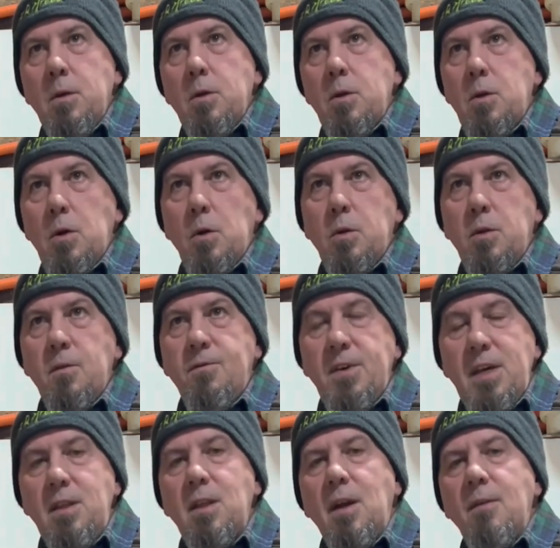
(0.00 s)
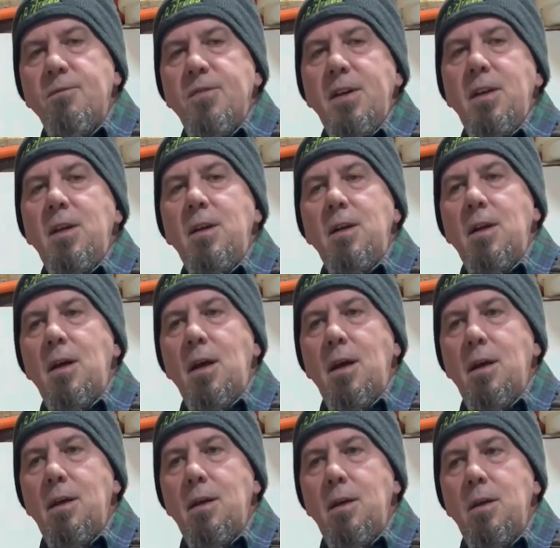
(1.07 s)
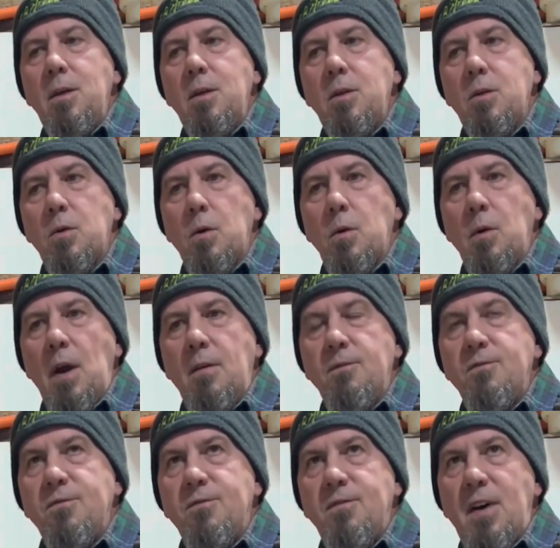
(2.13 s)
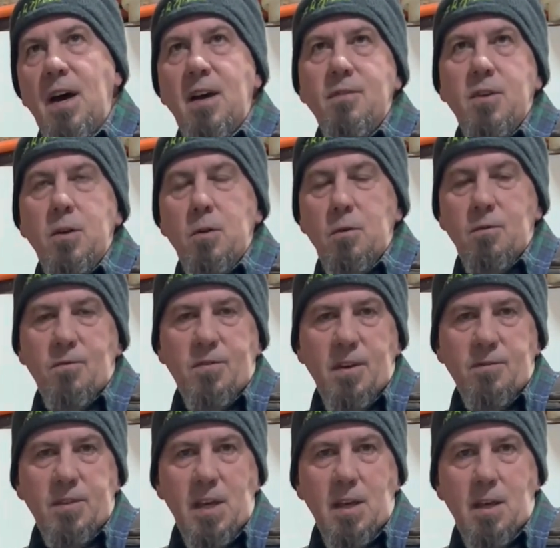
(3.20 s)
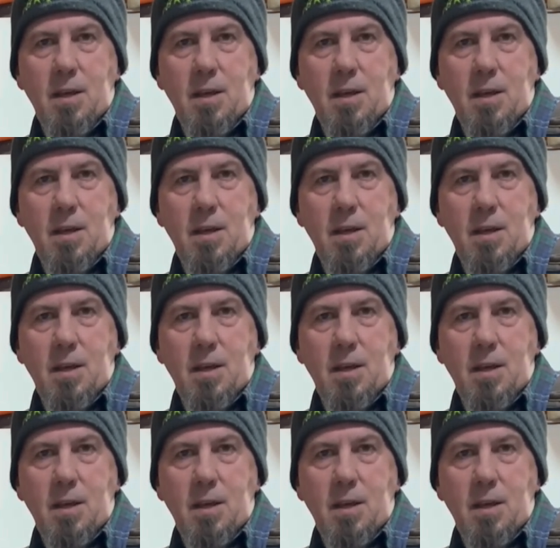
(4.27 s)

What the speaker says: So the feed that I'm feeding is around 550